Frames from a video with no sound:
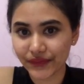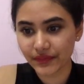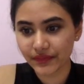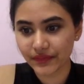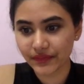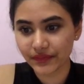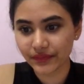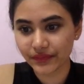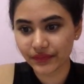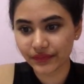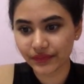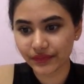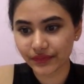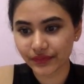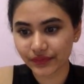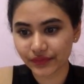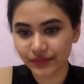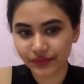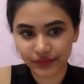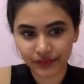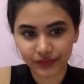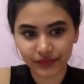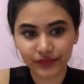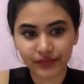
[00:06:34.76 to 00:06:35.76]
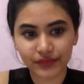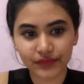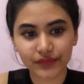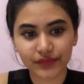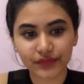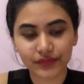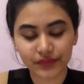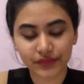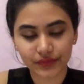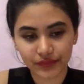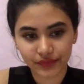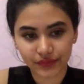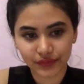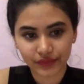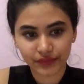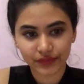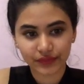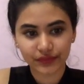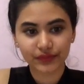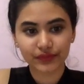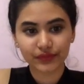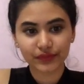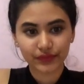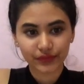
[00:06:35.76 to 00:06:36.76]

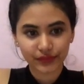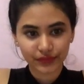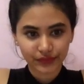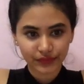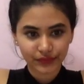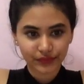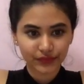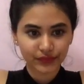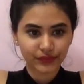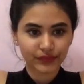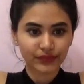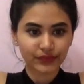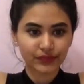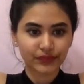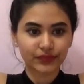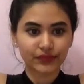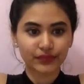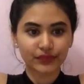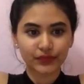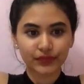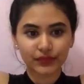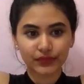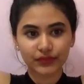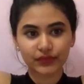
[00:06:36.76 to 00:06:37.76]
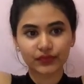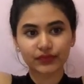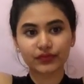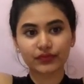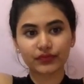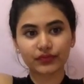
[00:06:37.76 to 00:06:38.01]
(no one is talking)